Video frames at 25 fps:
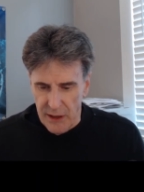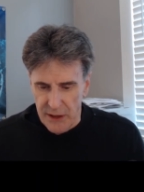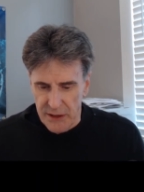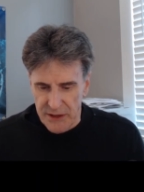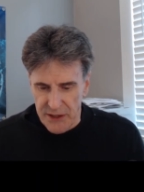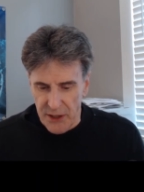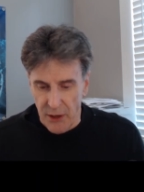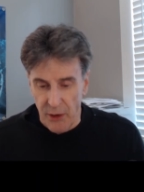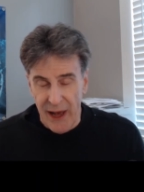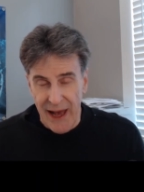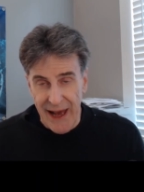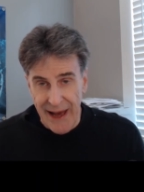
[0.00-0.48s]

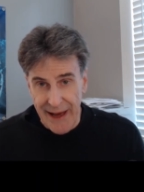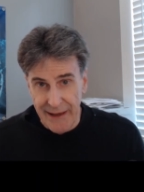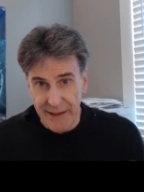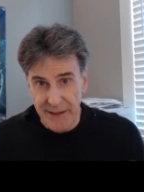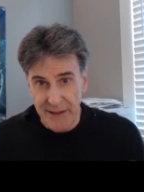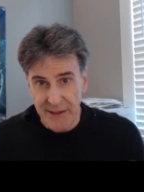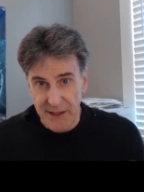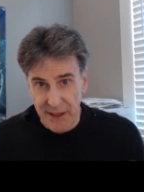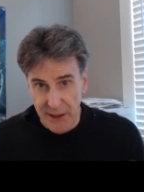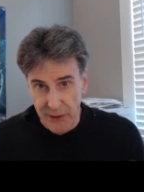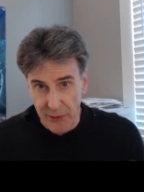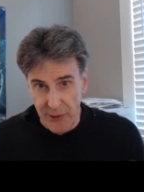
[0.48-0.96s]
So, how
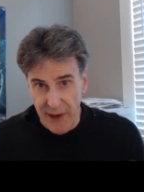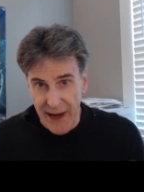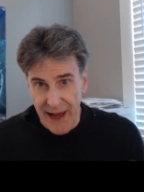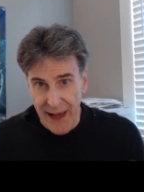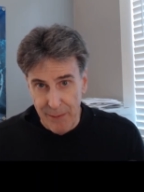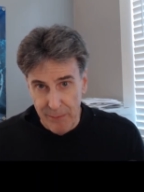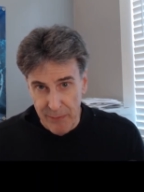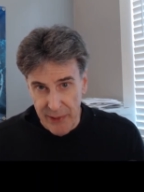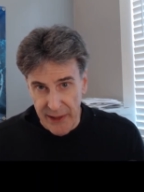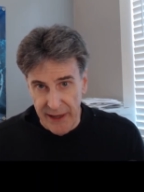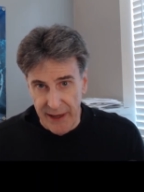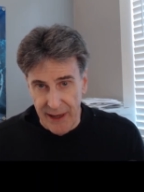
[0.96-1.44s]
does he
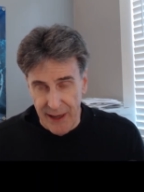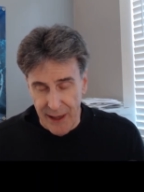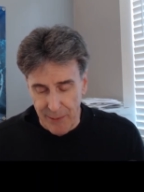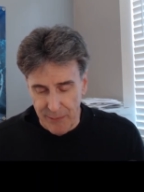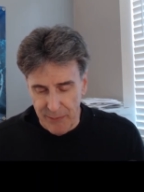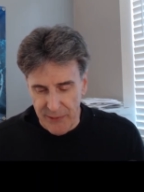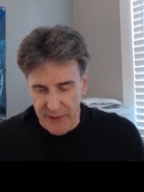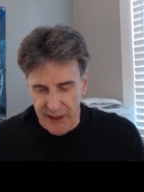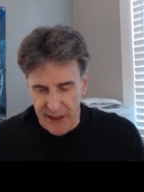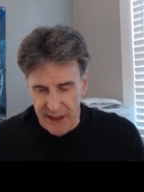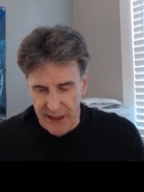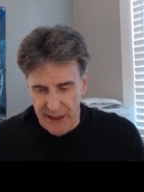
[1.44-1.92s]
wrap it
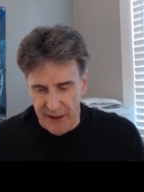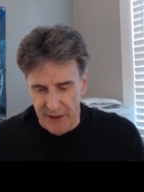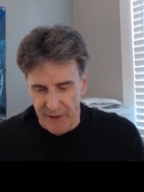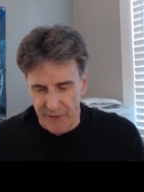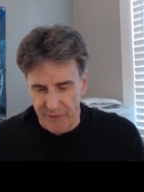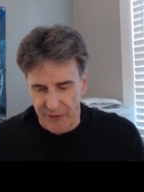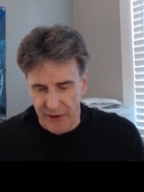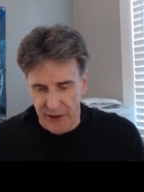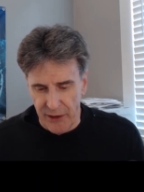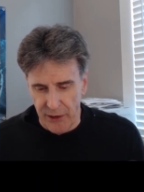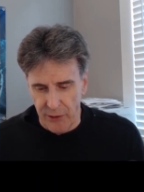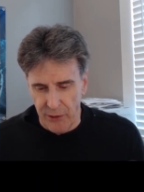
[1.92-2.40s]
up, the
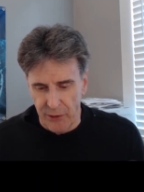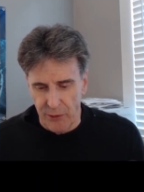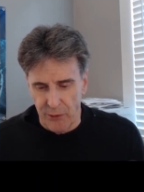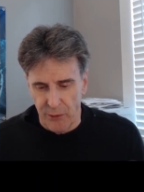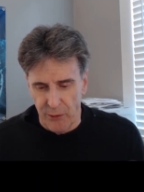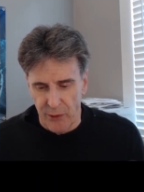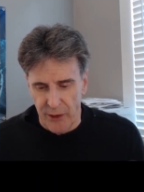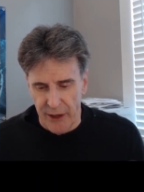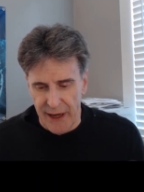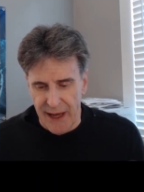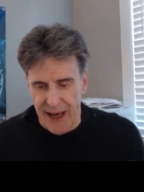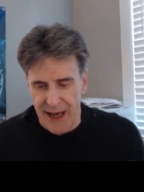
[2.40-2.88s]
interview?
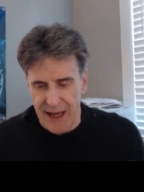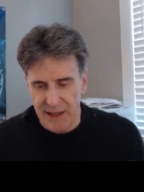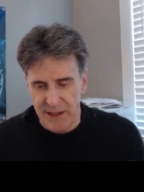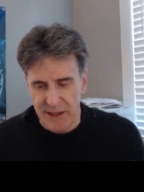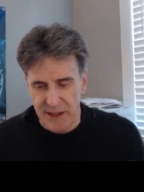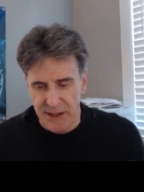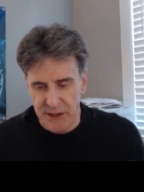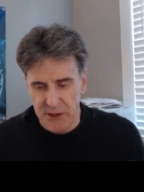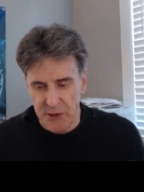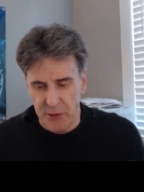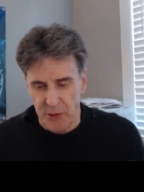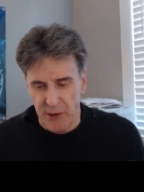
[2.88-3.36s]
We're not
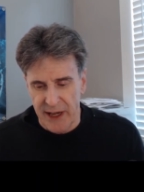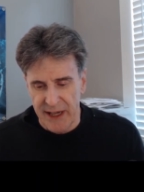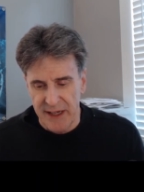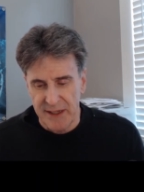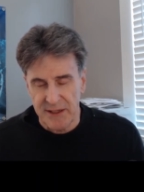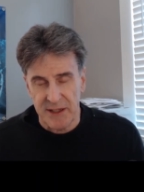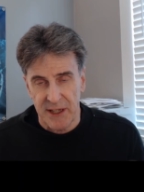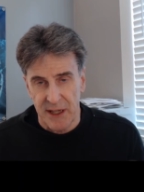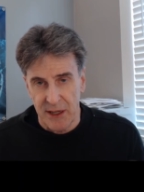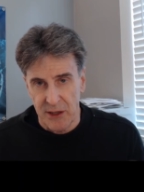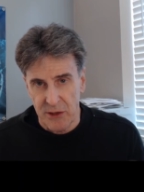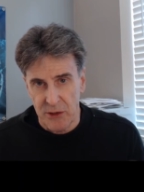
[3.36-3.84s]
just
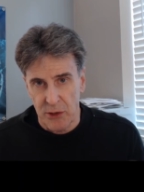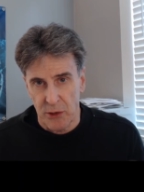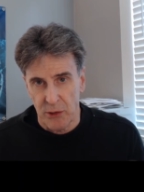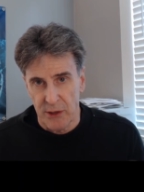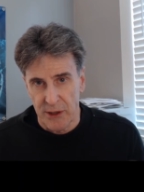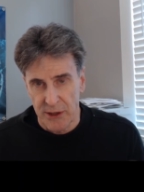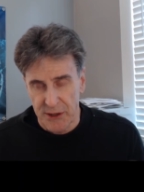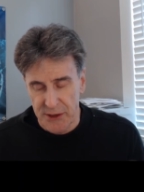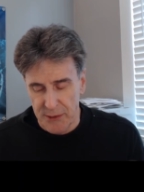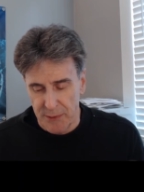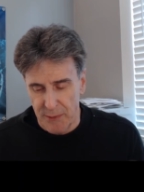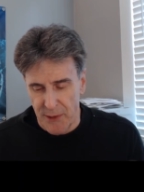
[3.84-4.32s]
racing
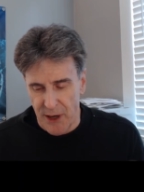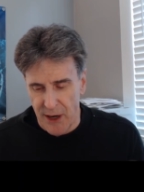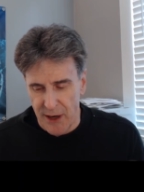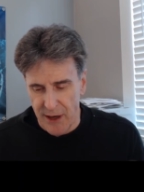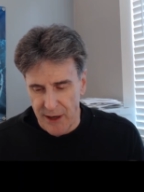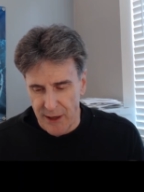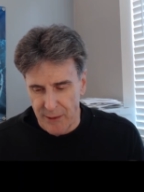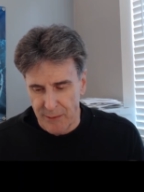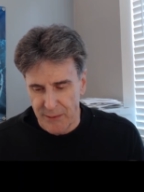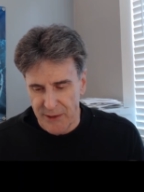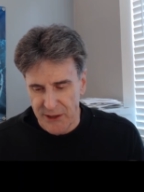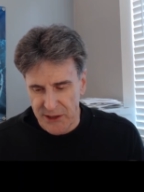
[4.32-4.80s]
towards
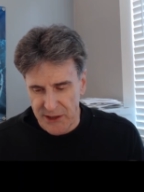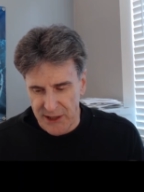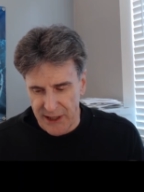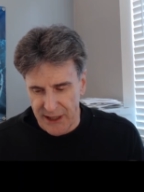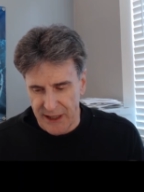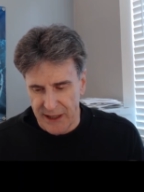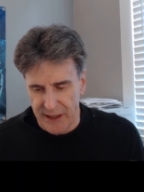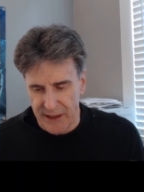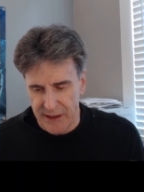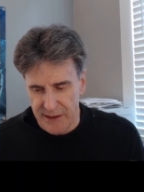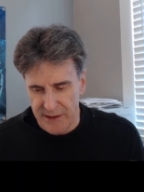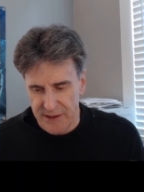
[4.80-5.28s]
smarter
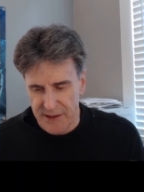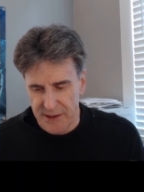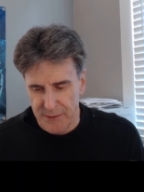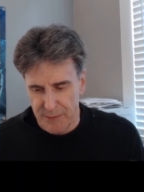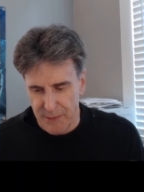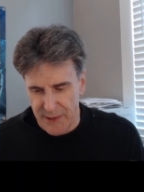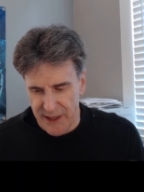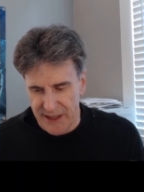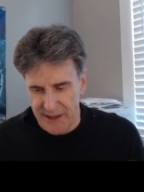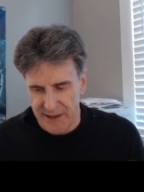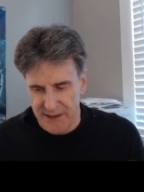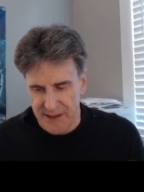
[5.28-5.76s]
machines,
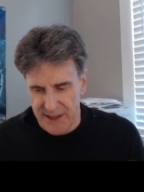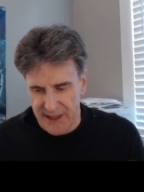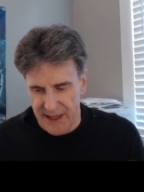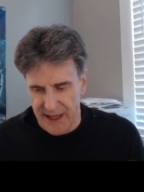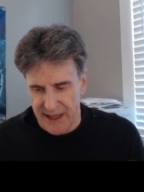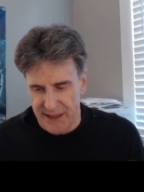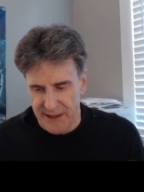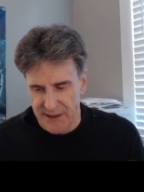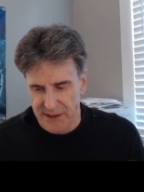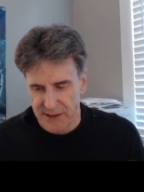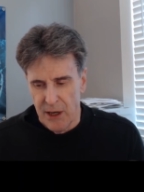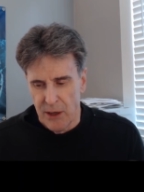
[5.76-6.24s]
Schmidt
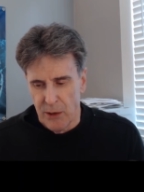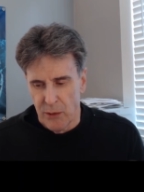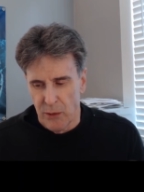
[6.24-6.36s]
says.